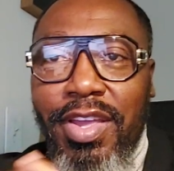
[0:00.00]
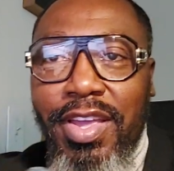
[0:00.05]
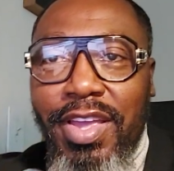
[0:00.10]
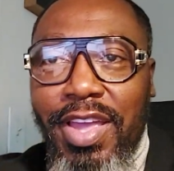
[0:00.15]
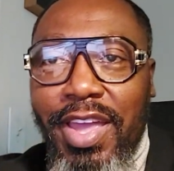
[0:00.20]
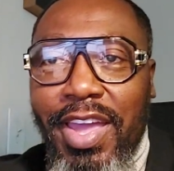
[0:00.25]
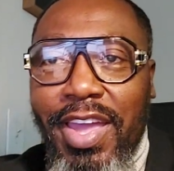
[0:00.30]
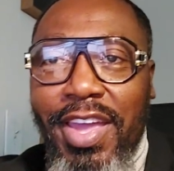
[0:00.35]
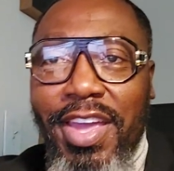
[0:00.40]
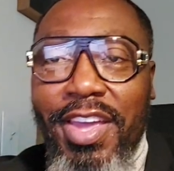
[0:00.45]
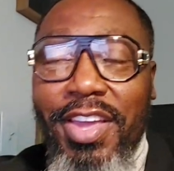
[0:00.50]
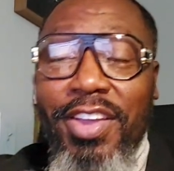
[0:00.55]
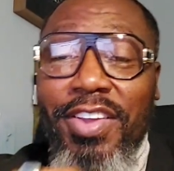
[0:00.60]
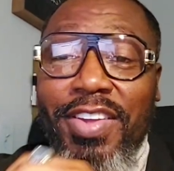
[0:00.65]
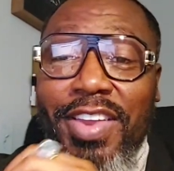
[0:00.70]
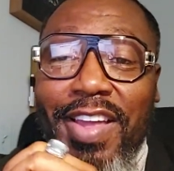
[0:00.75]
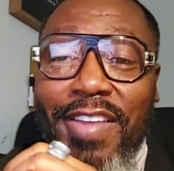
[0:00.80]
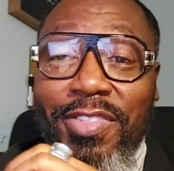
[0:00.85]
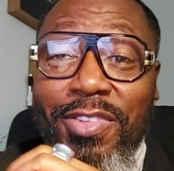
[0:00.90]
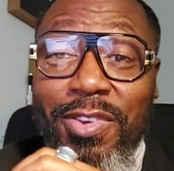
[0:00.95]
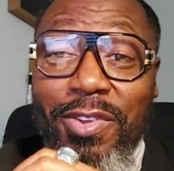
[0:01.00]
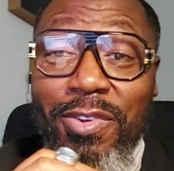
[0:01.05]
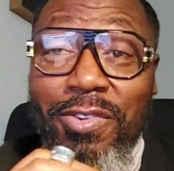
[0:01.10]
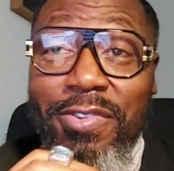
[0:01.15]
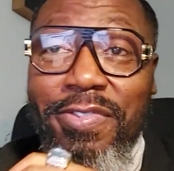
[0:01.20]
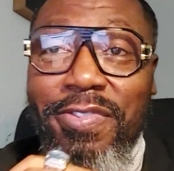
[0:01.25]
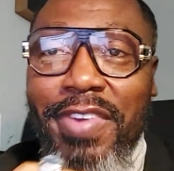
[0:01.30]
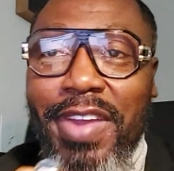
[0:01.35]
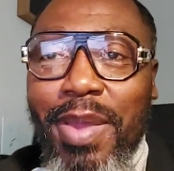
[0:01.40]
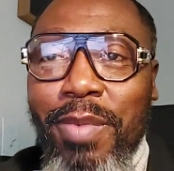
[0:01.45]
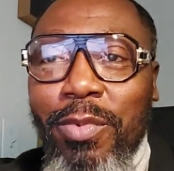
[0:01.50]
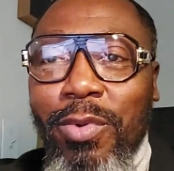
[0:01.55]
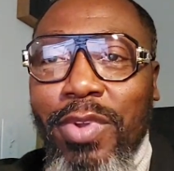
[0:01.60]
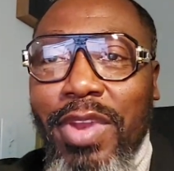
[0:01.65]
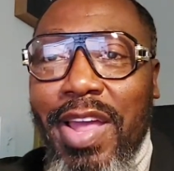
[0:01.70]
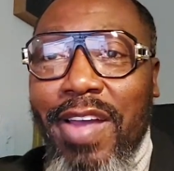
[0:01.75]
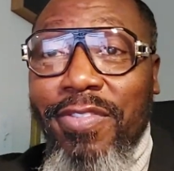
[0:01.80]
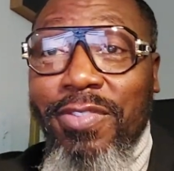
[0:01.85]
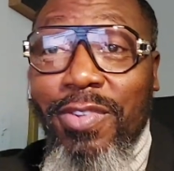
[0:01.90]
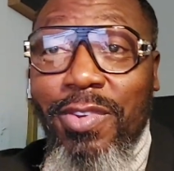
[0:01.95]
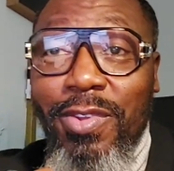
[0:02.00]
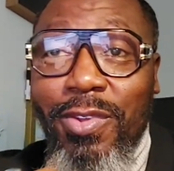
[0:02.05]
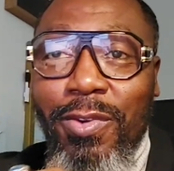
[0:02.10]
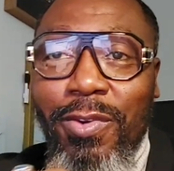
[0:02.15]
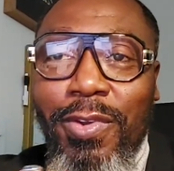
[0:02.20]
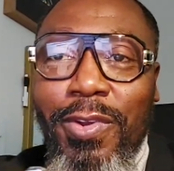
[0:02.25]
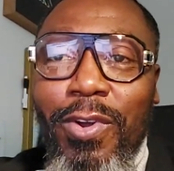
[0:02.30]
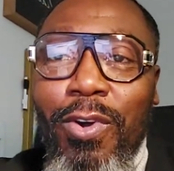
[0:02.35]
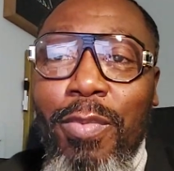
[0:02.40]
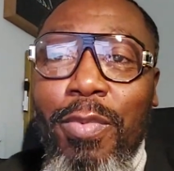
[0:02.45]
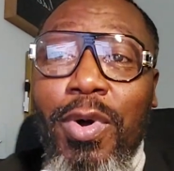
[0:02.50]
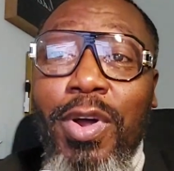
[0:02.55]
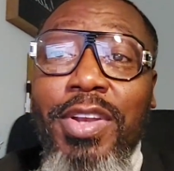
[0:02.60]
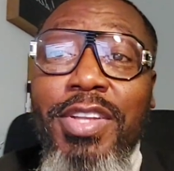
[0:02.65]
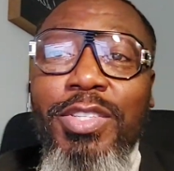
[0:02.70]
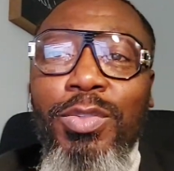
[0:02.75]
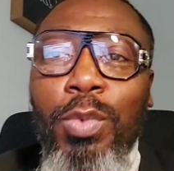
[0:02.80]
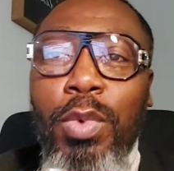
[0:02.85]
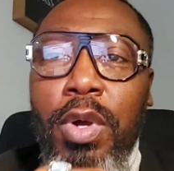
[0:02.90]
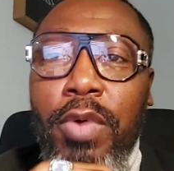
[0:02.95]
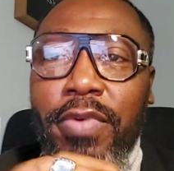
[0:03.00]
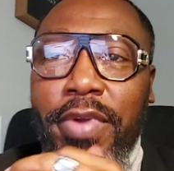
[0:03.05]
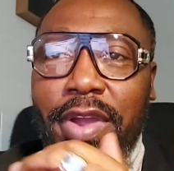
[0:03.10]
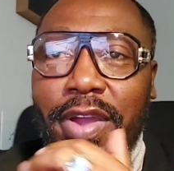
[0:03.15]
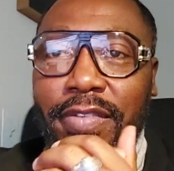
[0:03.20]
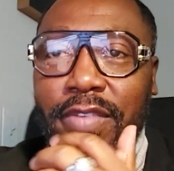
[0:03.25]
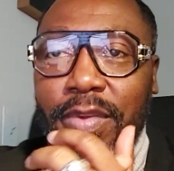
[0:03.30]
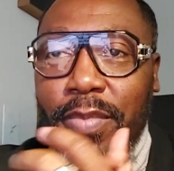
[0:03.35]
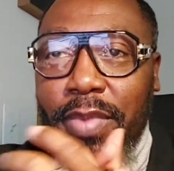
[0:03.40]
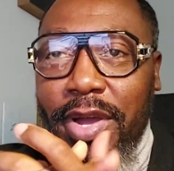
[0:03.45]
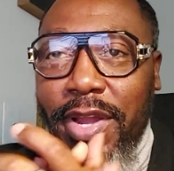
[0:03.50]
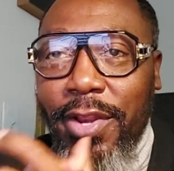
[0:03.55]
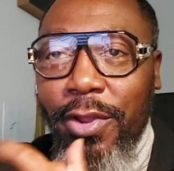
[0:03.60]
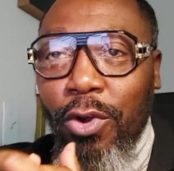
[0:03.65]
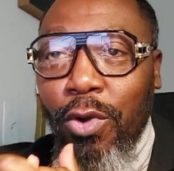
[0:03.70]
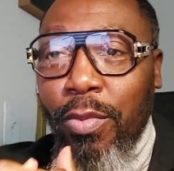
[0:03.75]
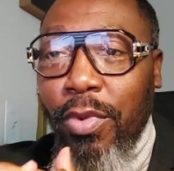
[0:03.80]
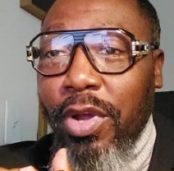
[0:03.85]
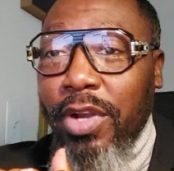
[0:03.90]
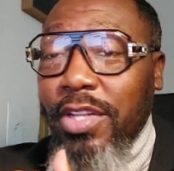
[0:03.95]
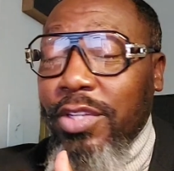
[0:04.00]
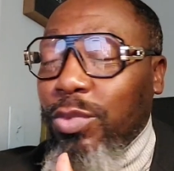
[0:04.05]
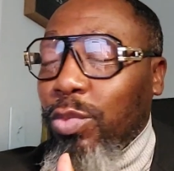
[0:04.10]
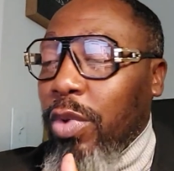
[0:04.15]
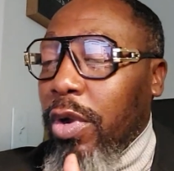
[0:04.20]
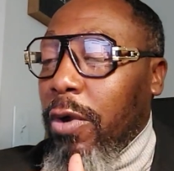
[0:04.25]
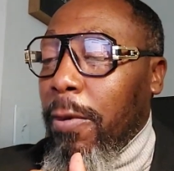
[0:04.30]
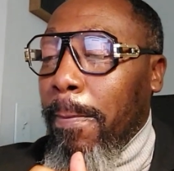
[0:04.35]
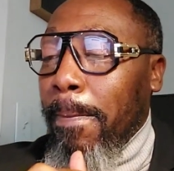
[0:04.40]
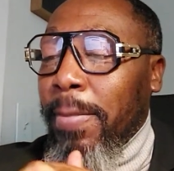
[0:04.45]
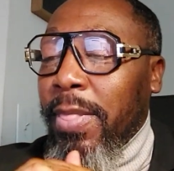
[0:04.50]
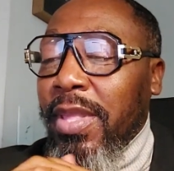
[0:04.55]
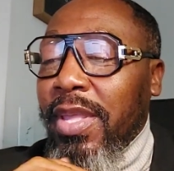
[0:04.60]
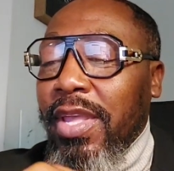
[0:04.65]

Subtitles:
Hey, good afternoon, fam. Good afternoon. Hope all is well with everybody. Hope all is well.